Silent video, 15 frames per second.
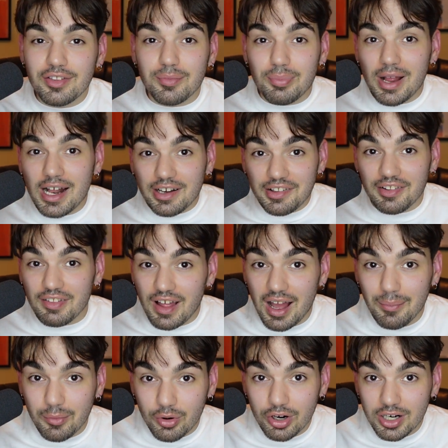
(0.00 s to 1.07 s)
to practice a
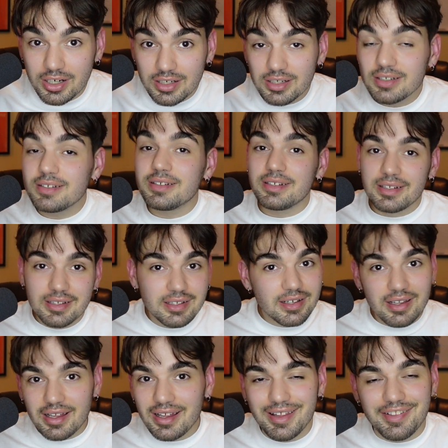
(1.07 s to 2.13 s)
lot more,
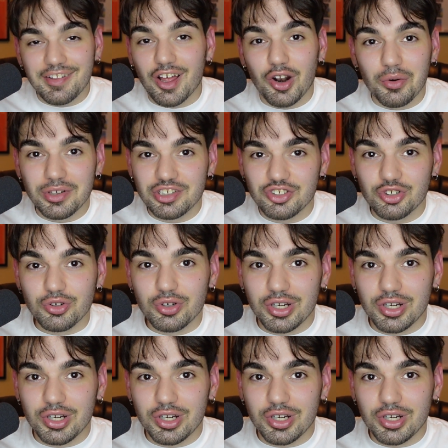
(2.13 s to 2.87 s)
it's not always true.